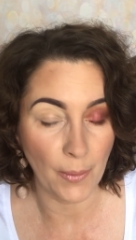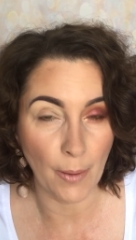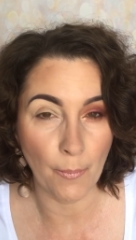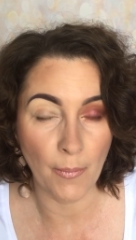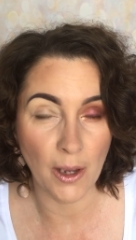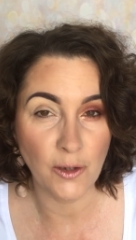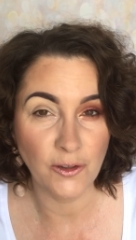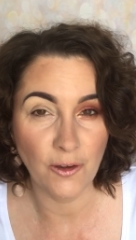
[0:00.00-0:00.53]
but
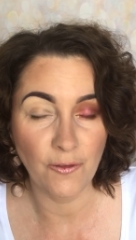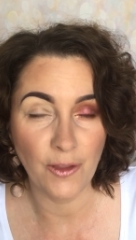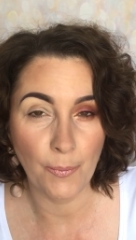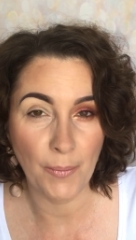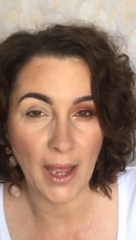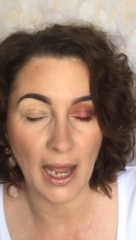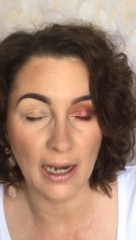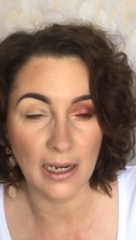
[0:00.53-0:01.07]
most of the
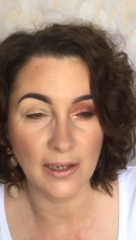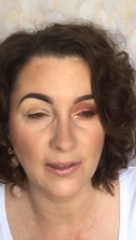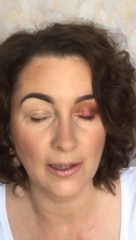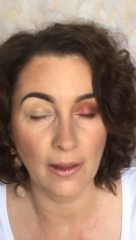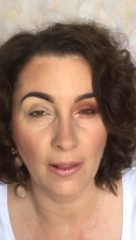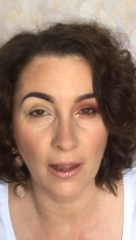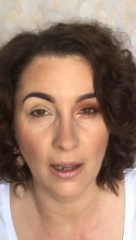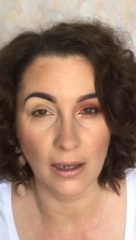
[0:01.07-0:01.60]
palettes
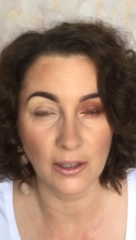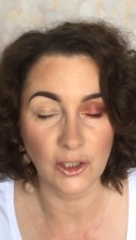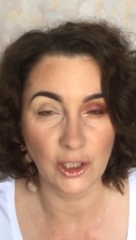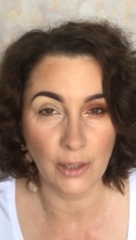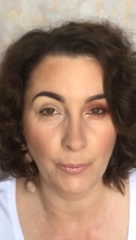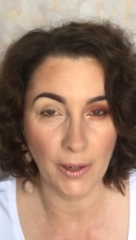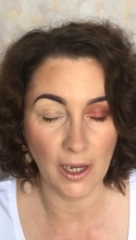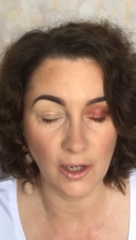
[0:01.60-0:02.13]
that
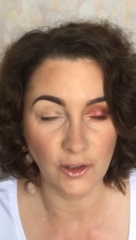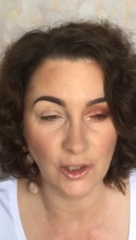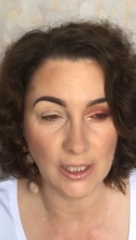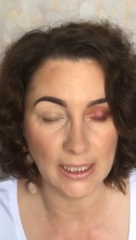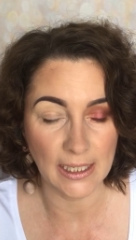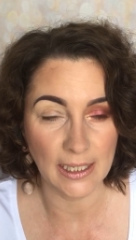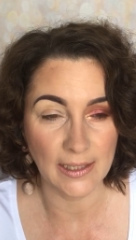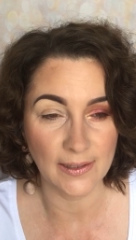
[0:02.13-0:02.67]
she
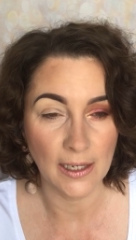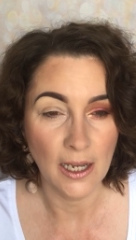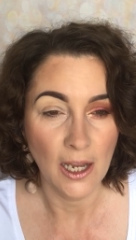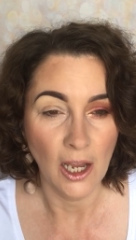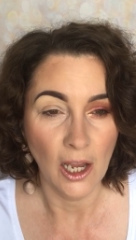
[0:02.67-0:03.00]
purchases